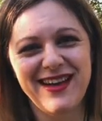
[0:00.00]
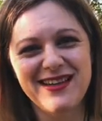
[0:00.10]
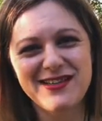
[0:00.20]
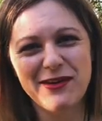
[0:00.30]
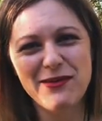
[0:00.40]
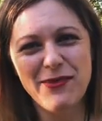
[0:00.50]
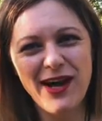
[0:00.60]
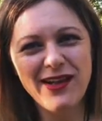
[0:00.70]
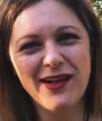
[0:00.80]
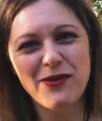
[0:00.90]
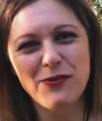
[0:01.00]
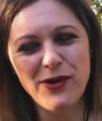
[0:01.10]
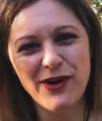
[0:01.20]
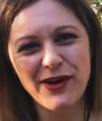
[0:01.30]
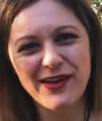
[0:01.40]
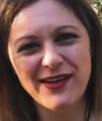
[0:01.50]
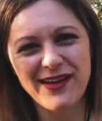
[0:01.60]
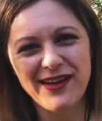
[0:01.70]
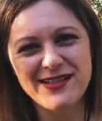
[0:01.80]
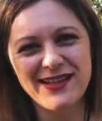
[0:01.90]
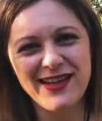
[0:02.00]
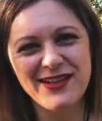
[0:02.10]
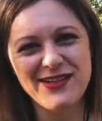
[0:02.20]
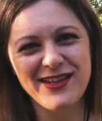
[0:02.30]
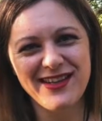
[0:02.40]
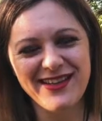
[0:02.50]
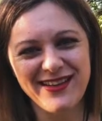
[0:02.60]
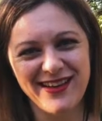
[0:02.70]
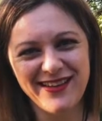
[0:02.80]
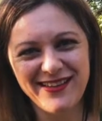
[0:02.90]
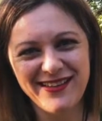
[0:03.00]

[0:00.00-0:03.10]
So in my line of work as an energy healer,